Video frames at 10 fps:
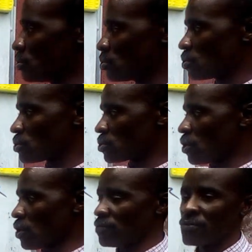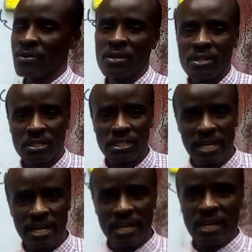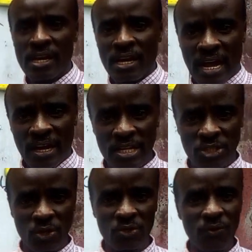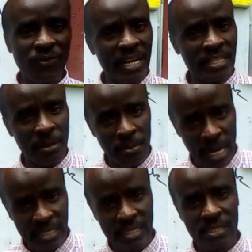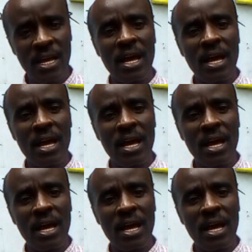to solve the calculation, to find the mass.